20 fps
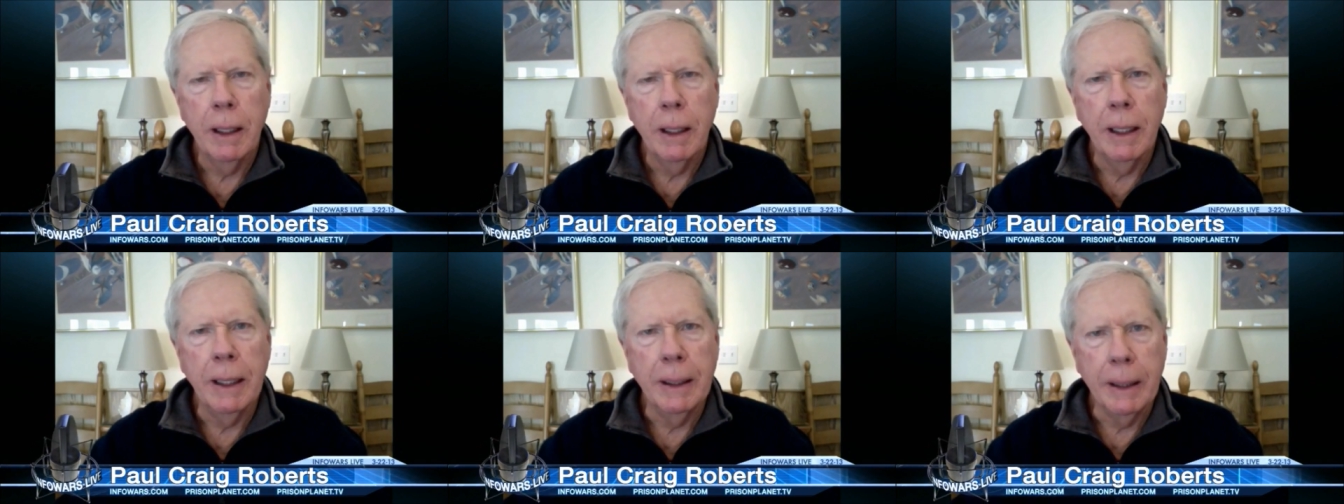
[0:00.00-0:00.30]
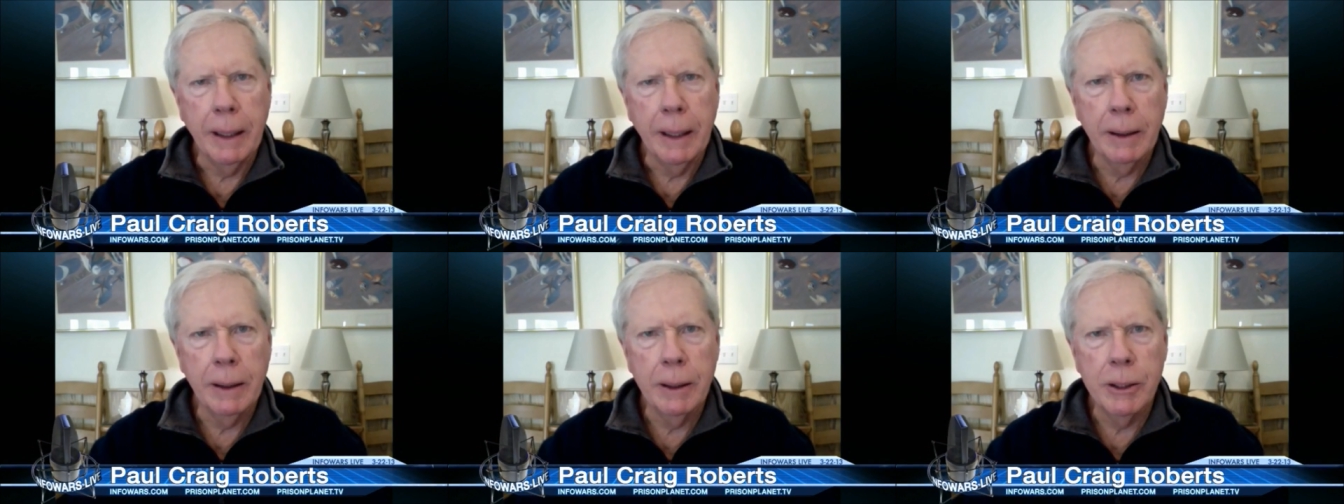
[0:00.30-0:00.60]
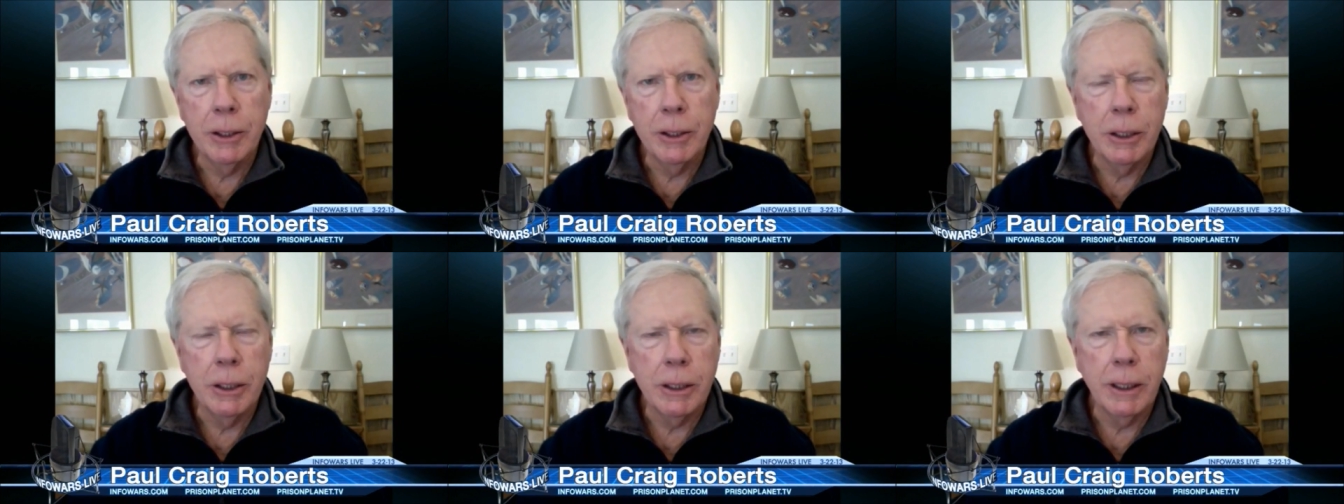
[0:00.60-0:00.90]
In
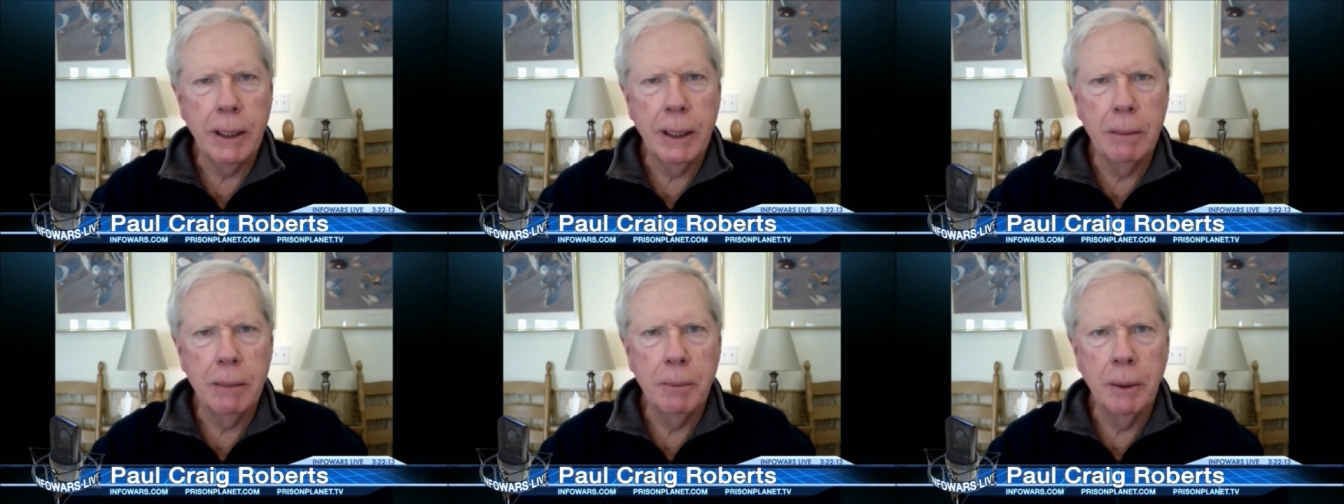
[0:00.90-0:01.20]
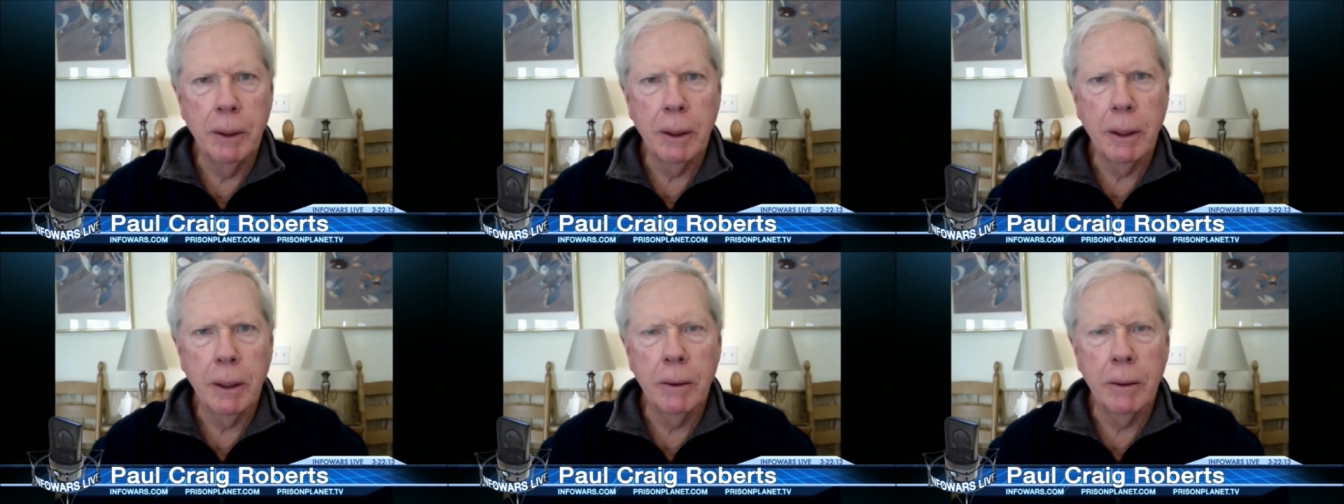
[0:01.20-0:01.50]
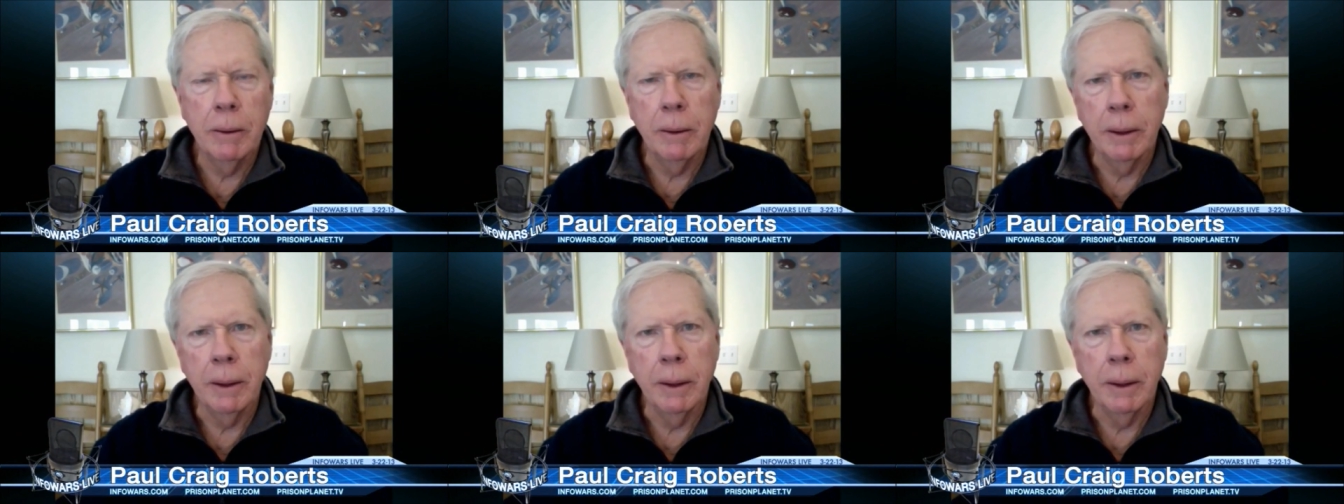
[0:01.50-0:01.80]
English, it's ebook
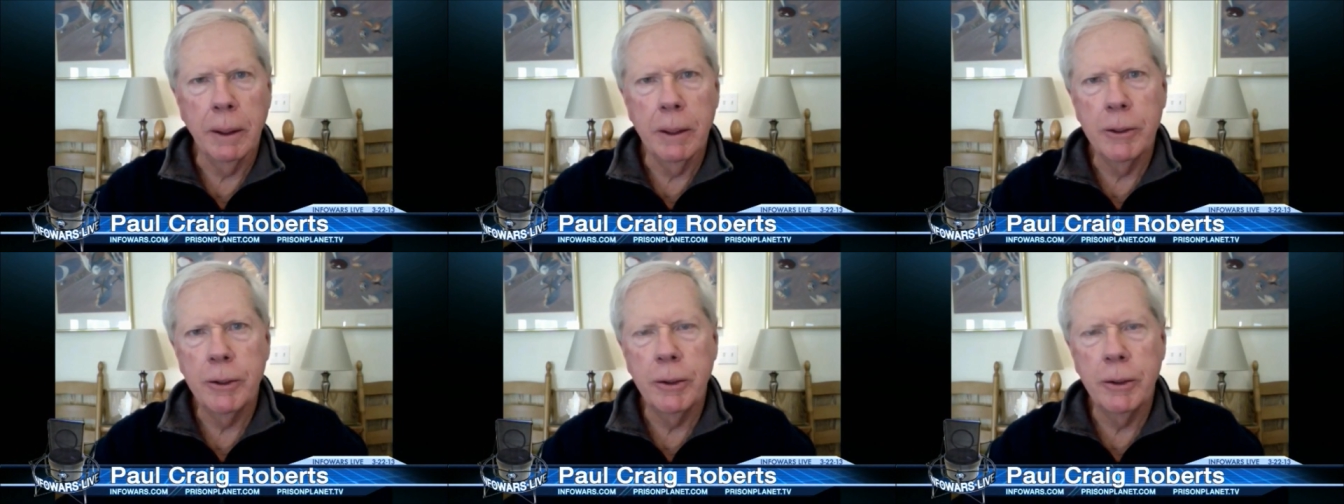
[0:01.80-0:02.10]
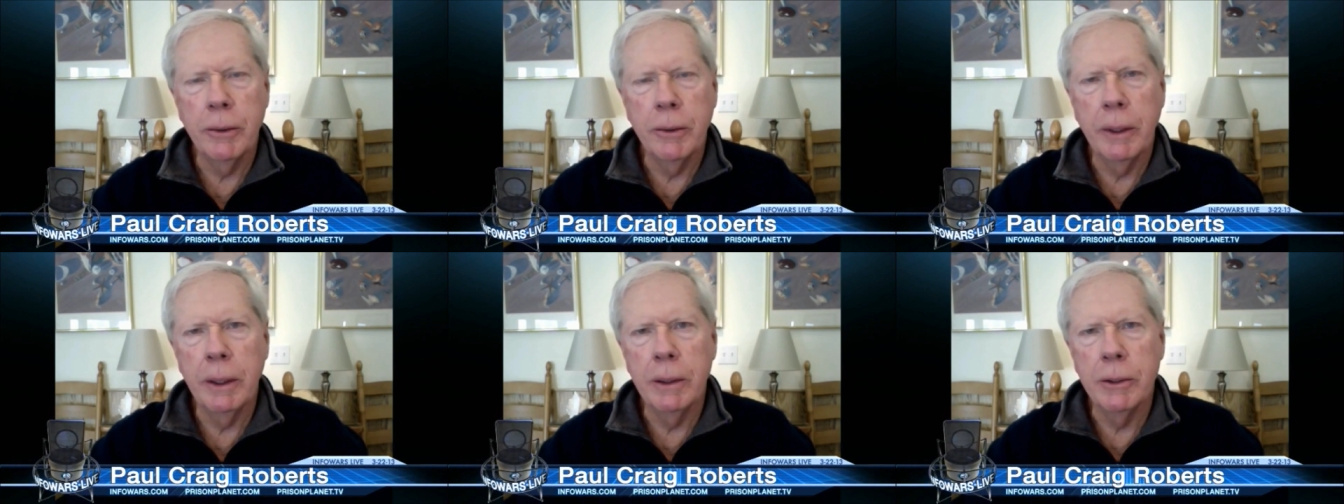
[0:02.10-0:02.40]
only. Unless you